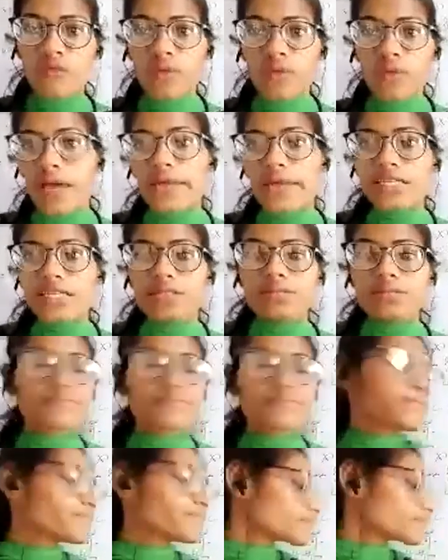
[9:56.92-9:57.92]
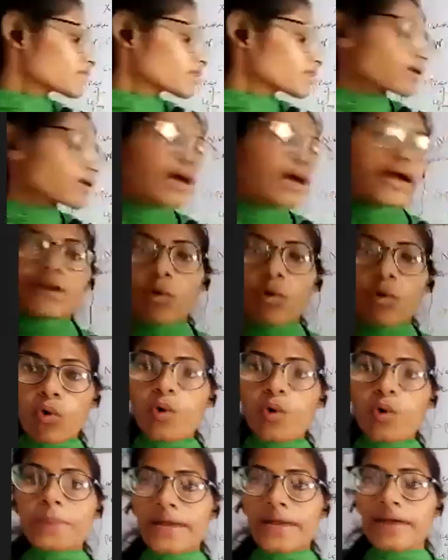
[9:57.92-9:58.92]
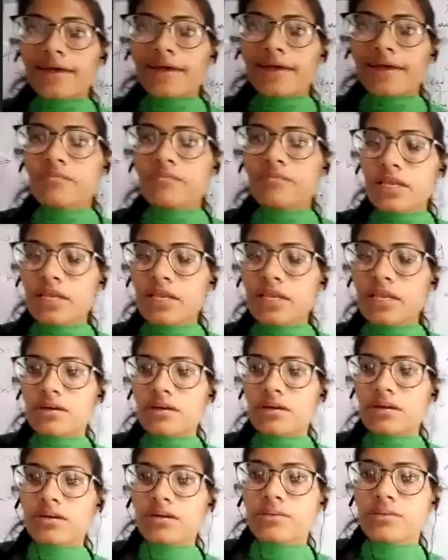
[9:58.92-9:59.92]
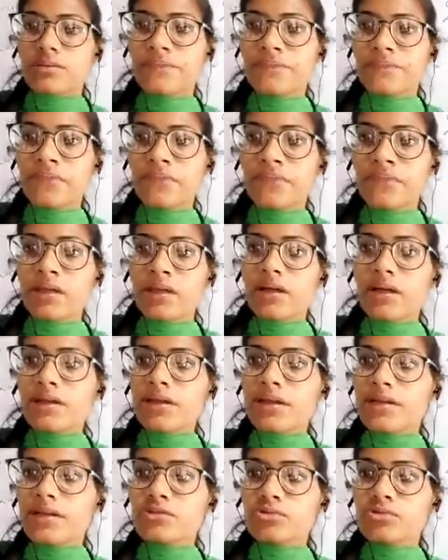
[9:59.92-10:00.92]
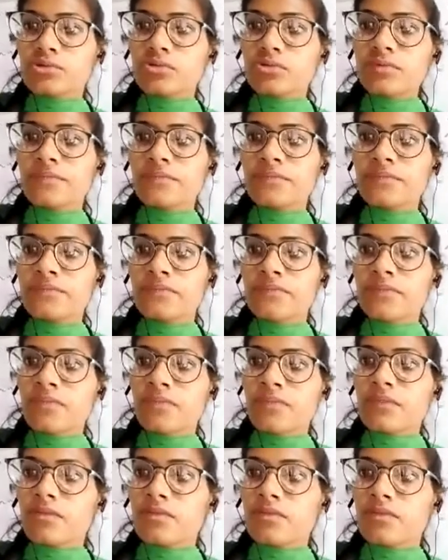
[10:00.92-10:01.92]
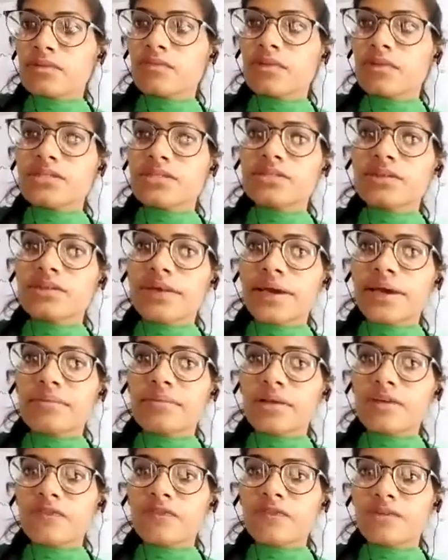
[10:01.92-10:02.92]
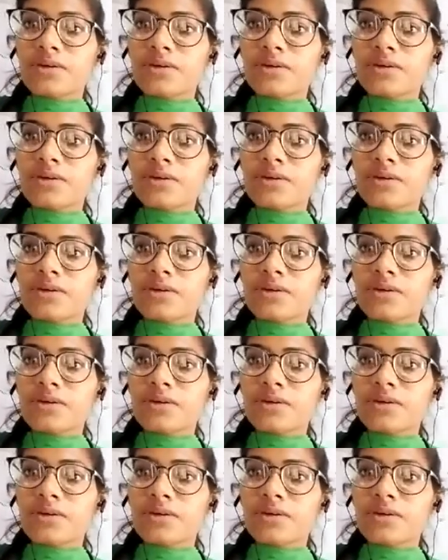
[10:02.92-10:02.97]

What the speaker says: of light. I hope I have made clear to you. What's the time left?